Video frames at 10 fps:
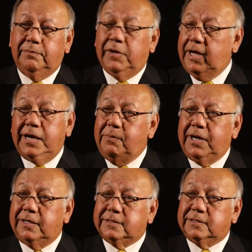by any
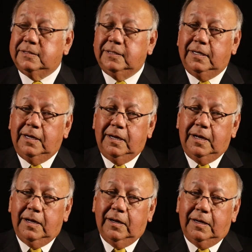means.
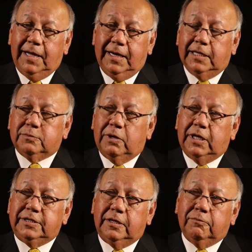And that's what
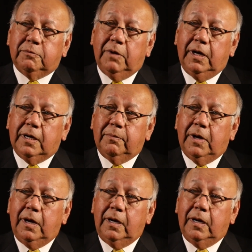I shared with
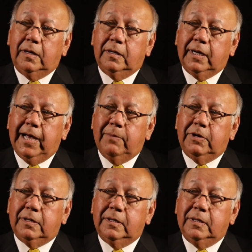my cabinet.